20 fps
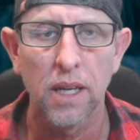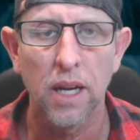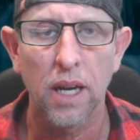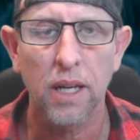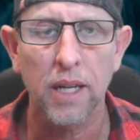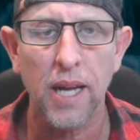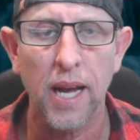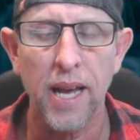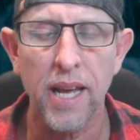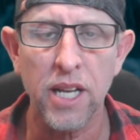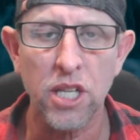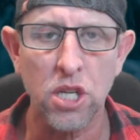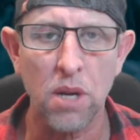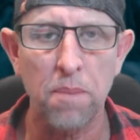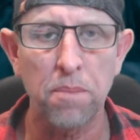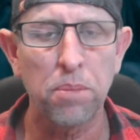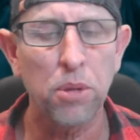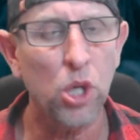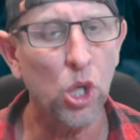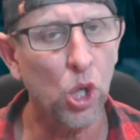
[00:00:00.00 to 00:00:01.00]
Okay, it's a
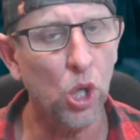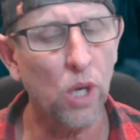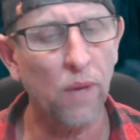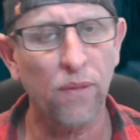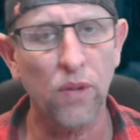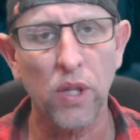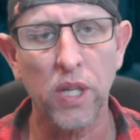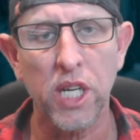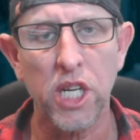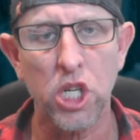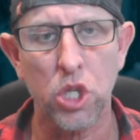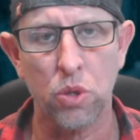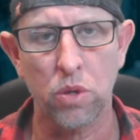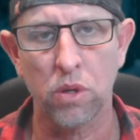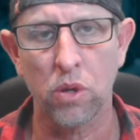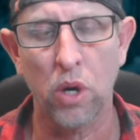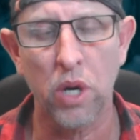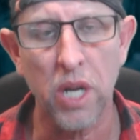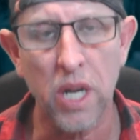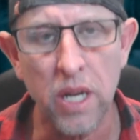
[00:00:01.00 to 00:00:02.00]
beautiful history
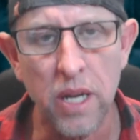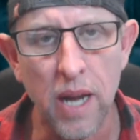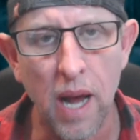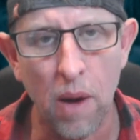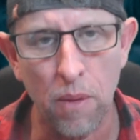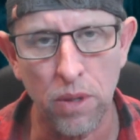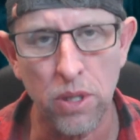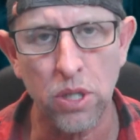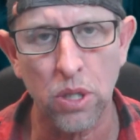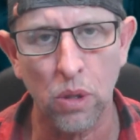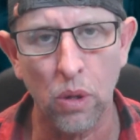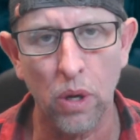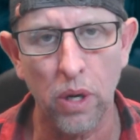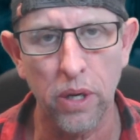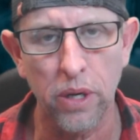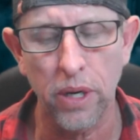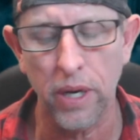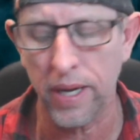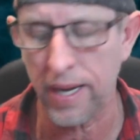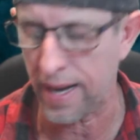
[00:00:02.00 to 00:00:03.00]
that I didn't know until I
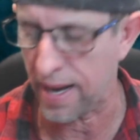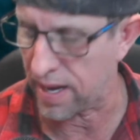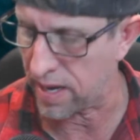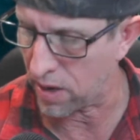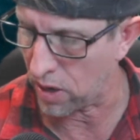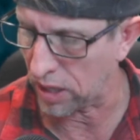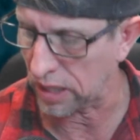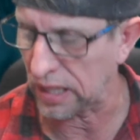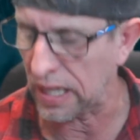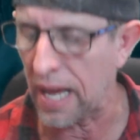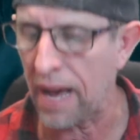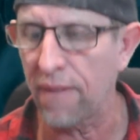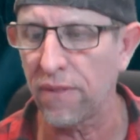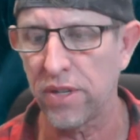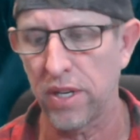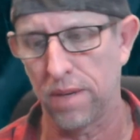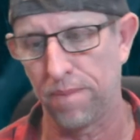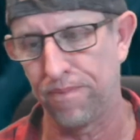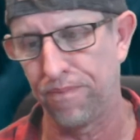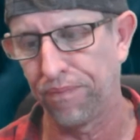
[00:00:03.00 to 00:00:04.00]
heard it, and I loved
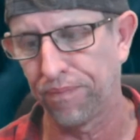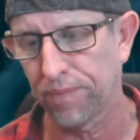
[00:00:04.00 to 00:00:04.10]
it.